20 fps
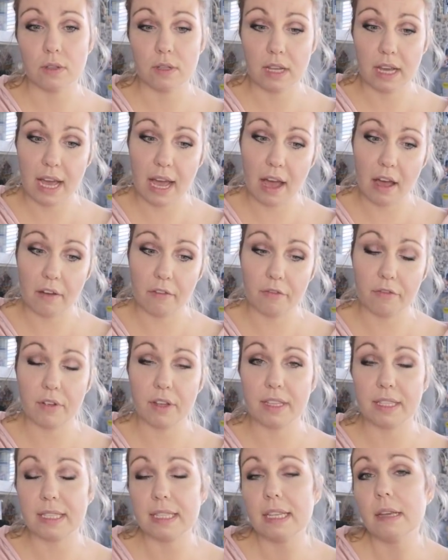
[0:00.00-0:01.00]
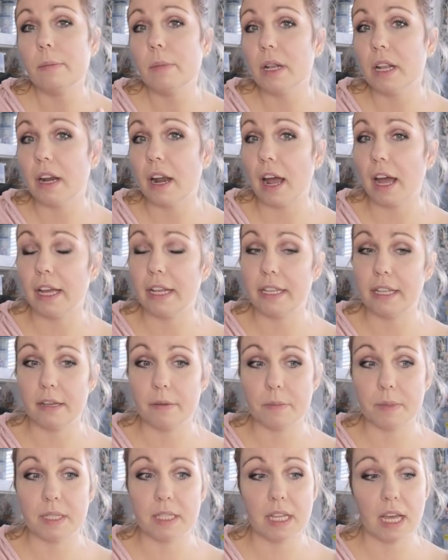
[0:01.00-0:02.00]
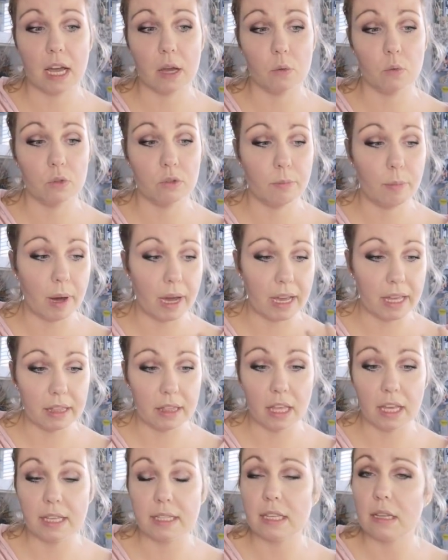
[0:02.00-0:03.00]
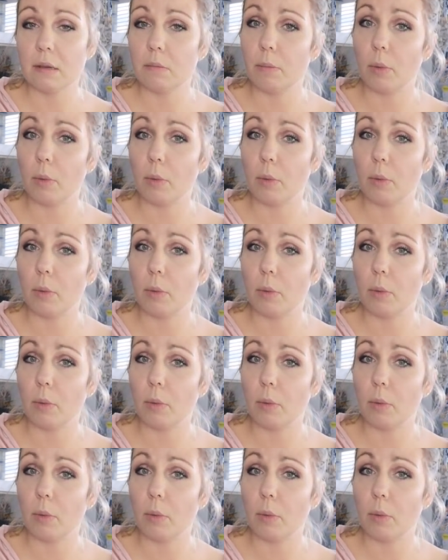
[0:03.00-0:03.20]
have similar items. I would buy things in